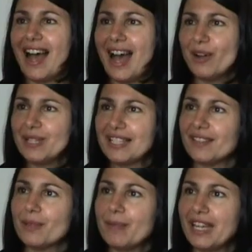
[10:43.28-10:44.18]
How is it
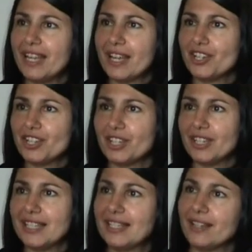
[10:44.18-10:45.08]
that mediation
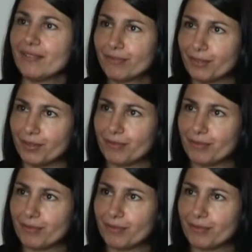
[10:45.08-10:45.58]
is different